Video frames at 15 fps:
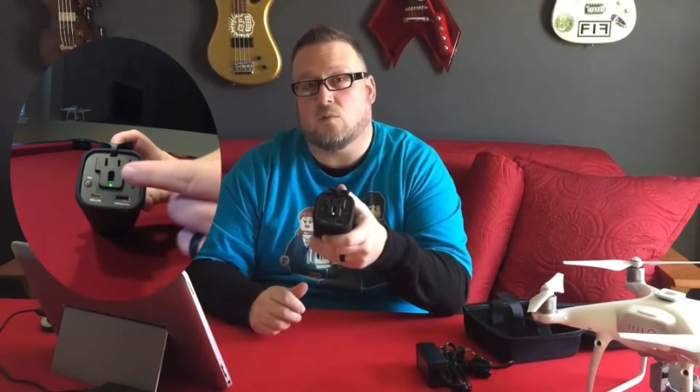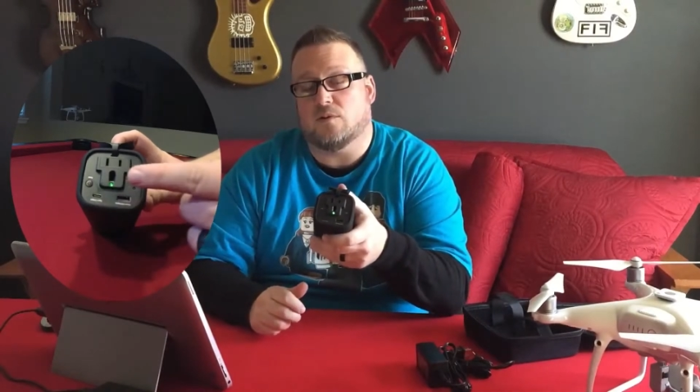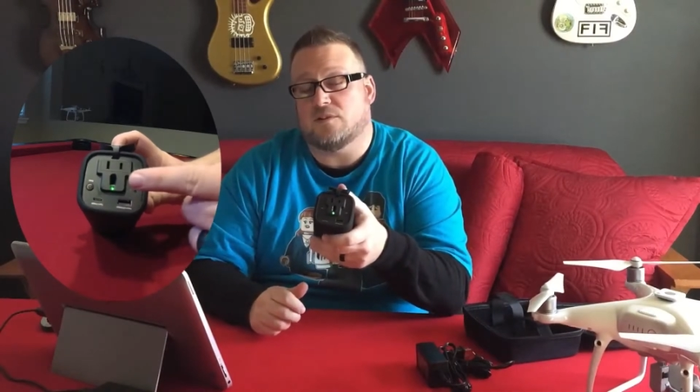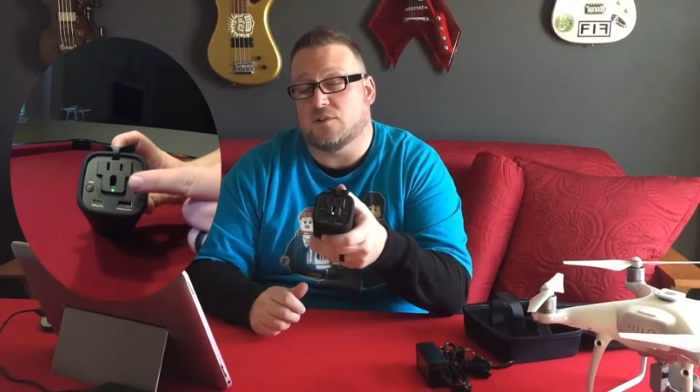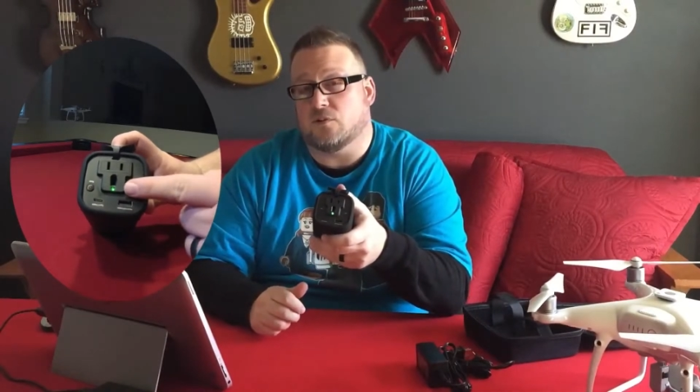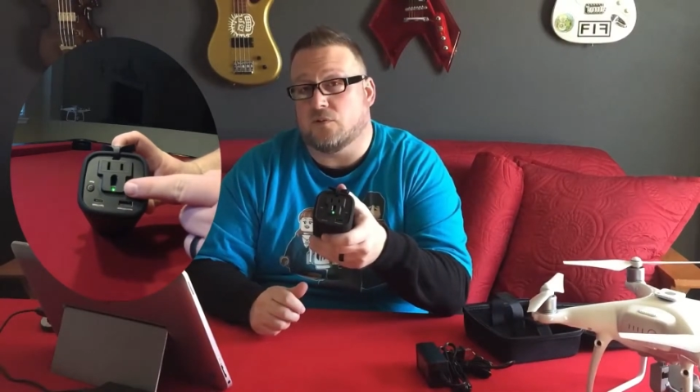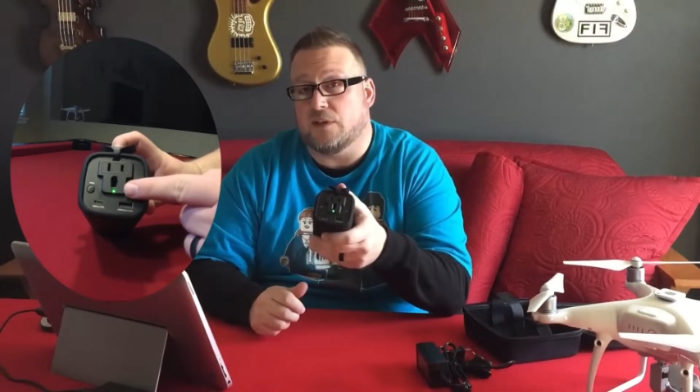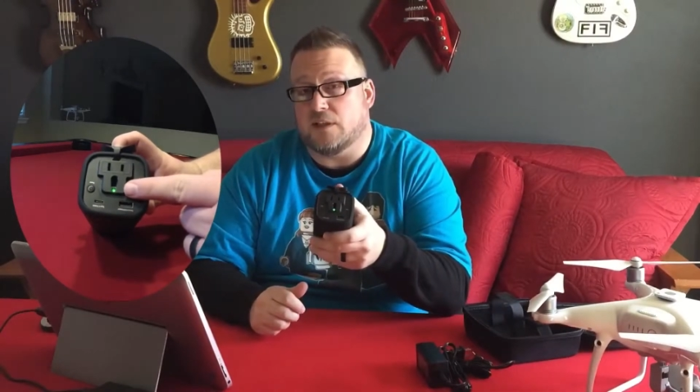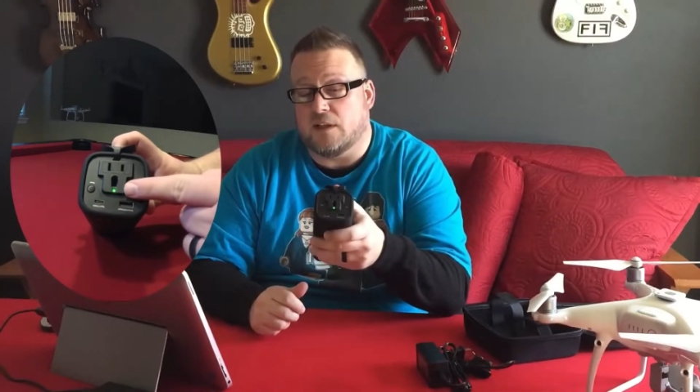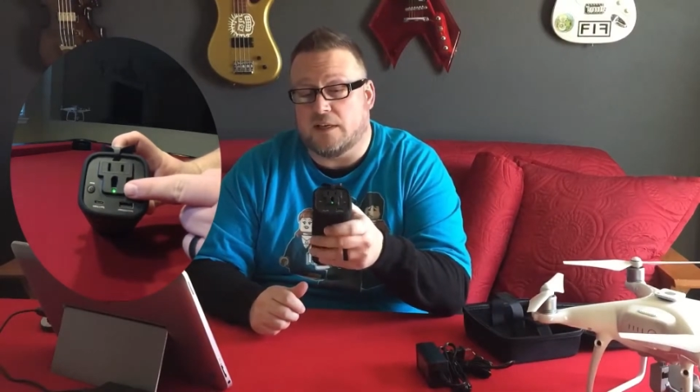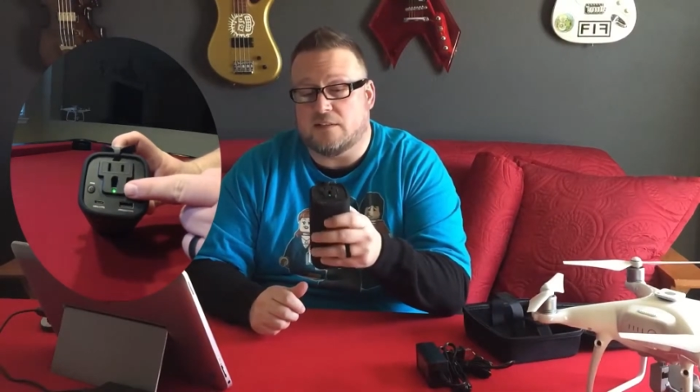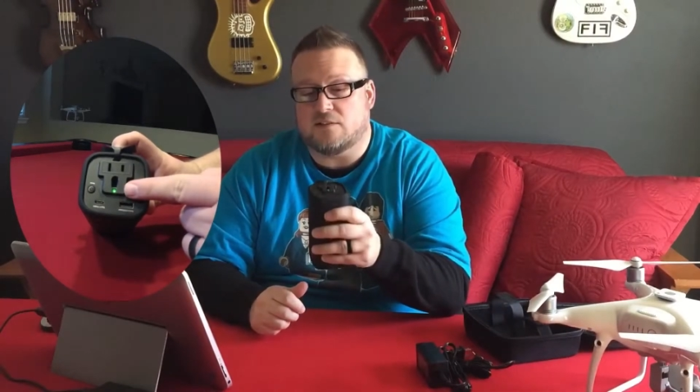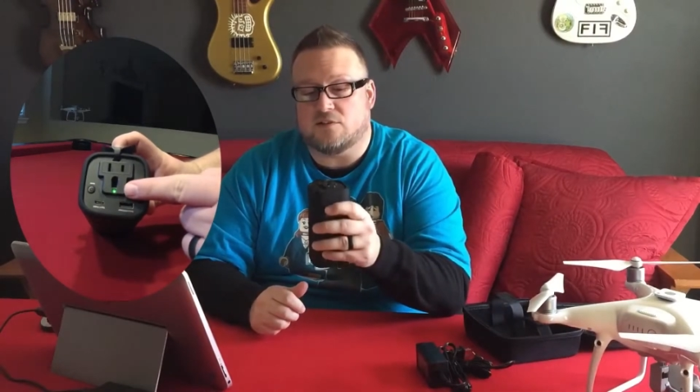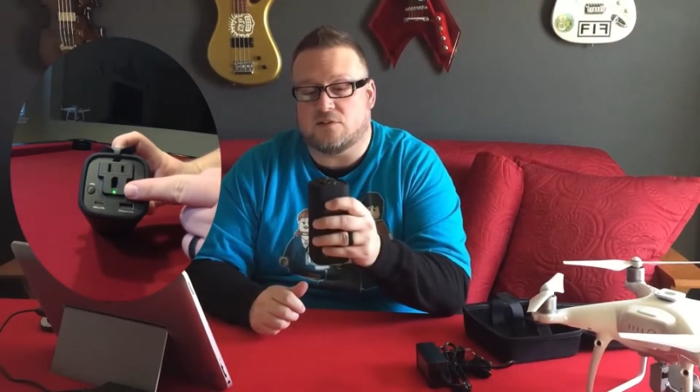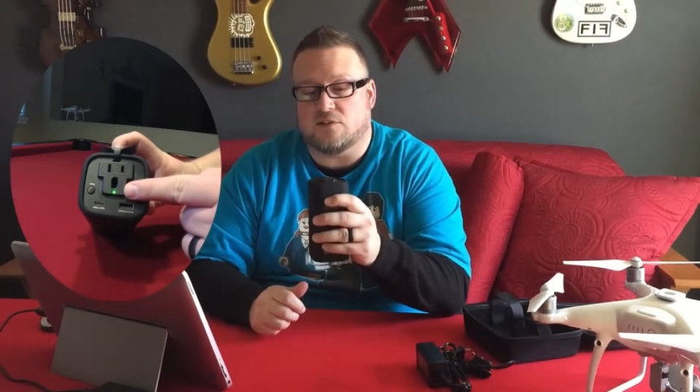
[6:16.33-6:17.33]
Once the green
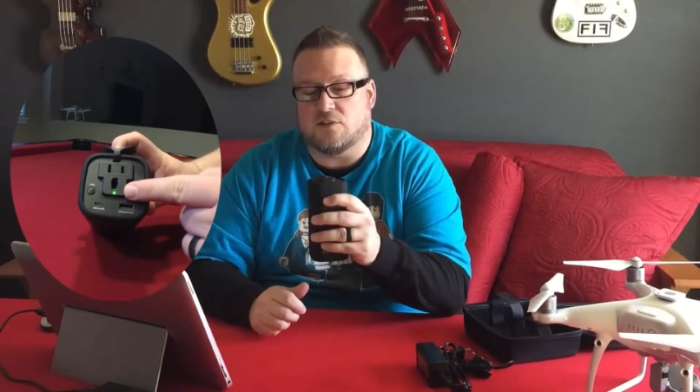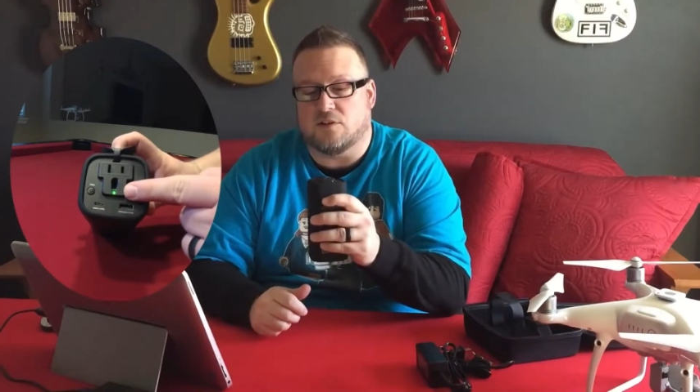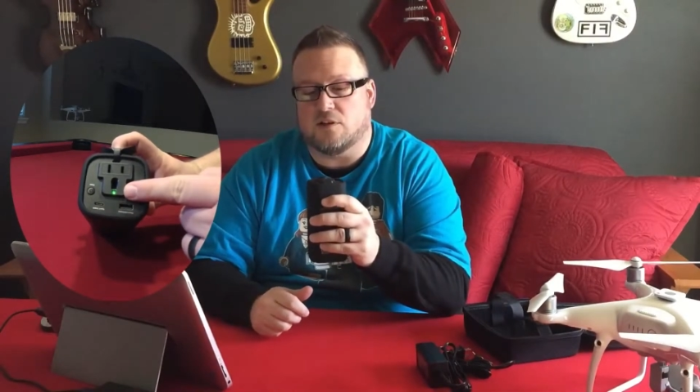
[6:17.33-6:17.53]
light's turned